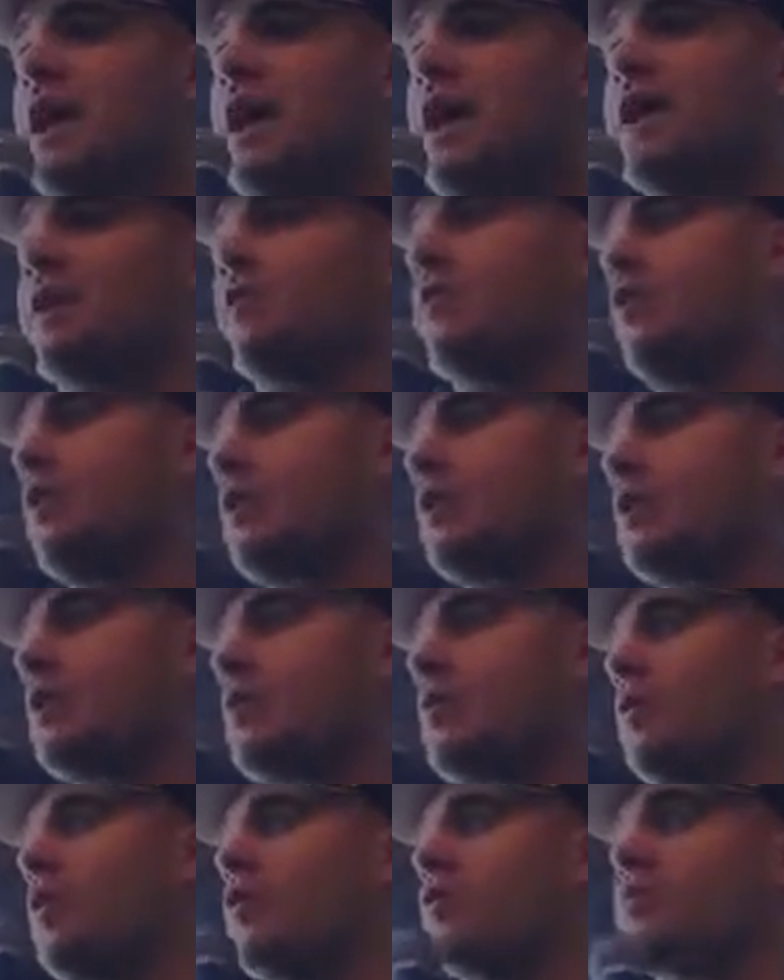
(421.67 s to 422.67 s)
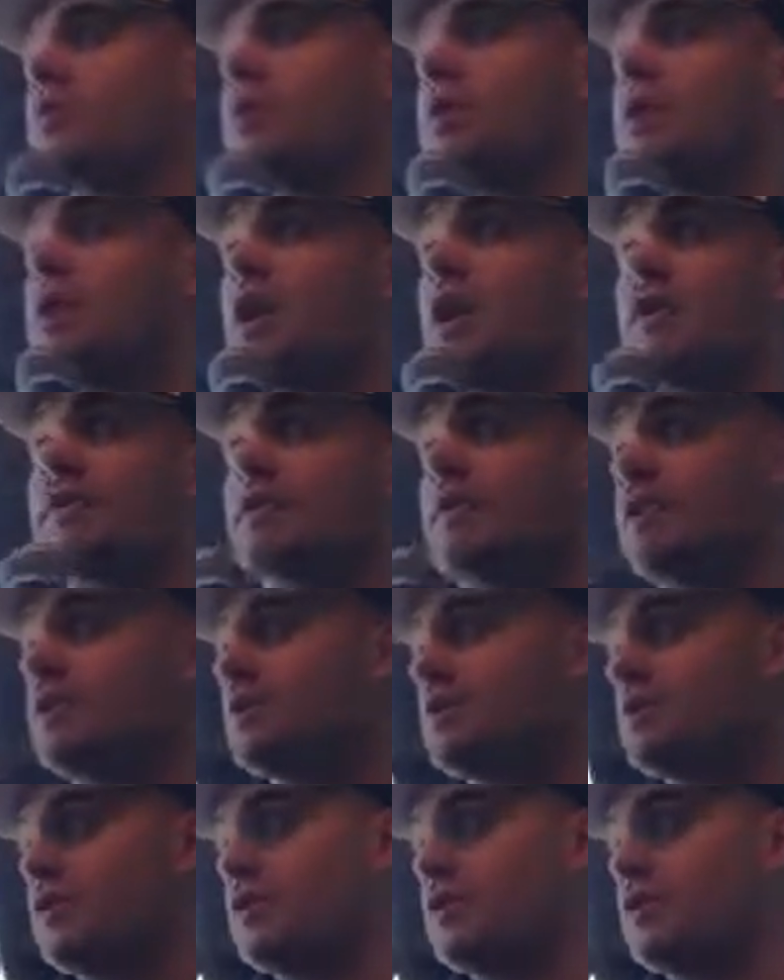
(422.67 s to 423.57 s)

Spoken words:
had quote-unquote nothing to